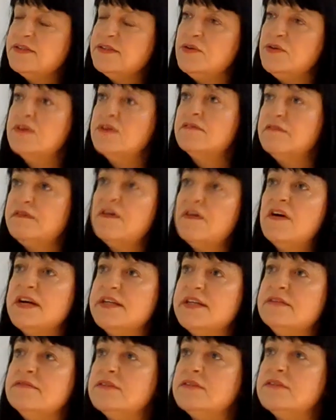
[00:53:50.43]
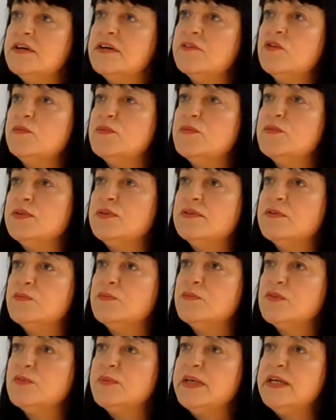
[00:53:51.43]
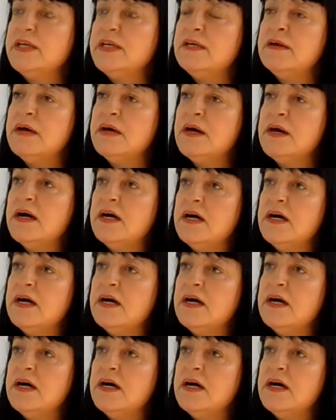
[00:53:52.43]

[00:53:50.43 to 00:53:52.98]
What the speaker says: you can find an option that would be